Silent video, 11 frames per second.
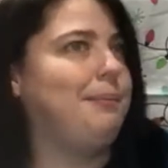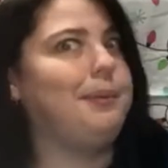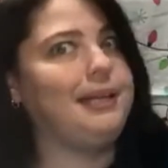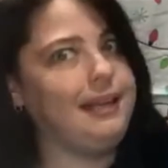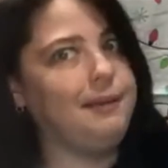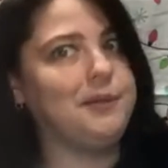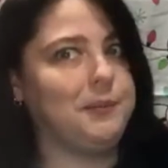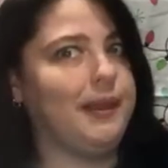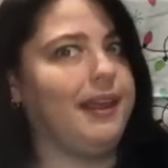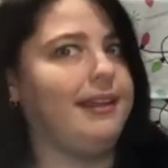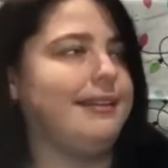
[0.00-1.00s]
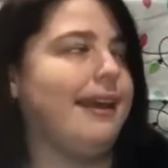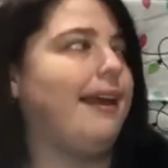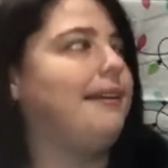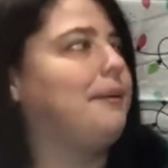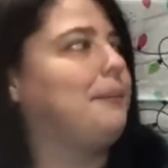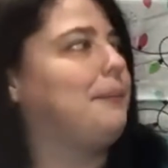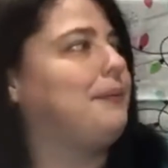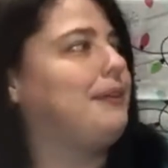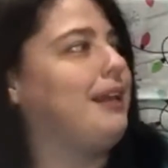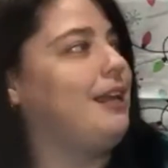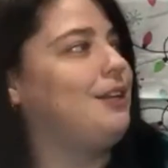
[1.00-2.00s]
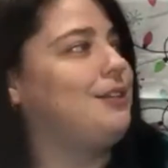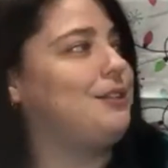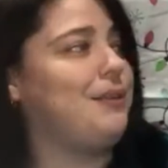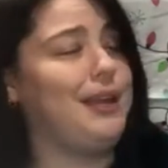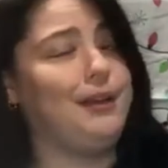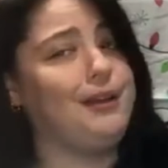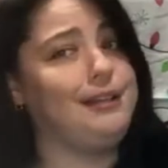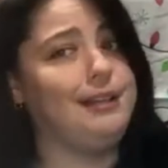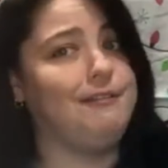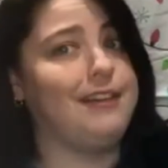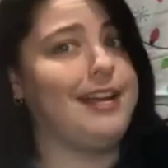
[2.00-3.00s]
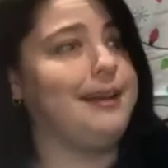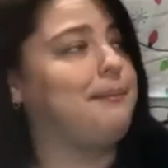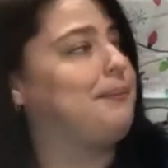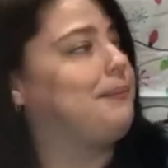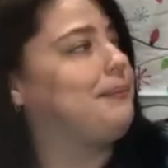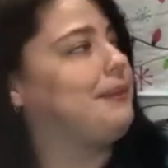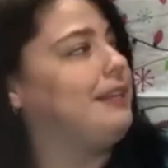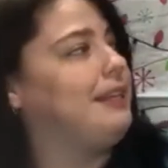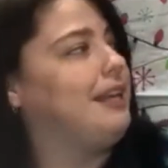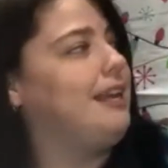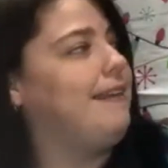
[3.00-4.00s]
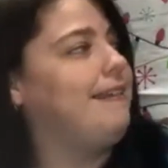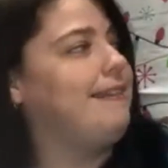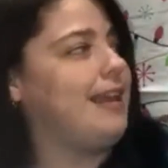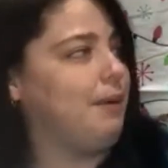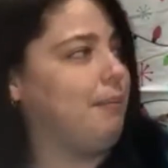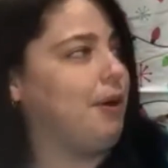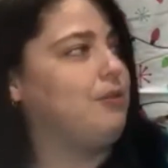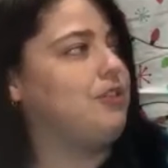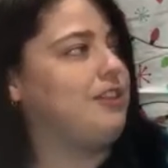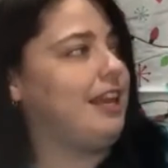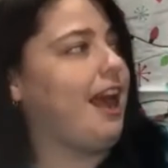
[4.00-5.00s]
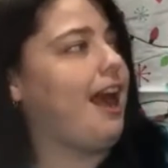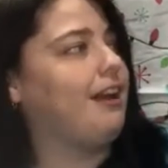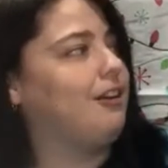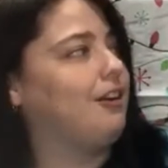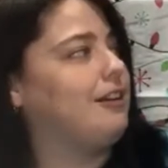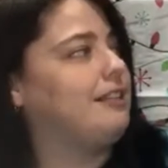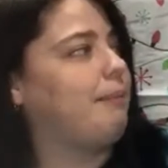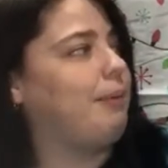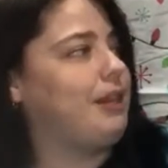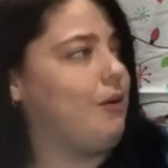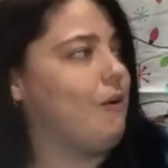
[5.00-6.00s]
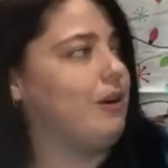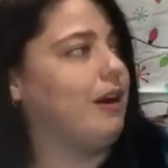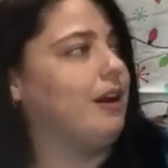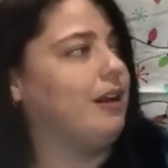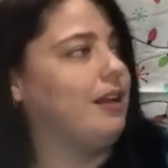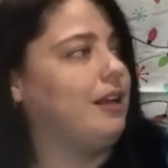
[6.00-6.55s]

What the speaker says: but he was playing dead, so they couldn't invite him. They approached the cat curled up in the corner.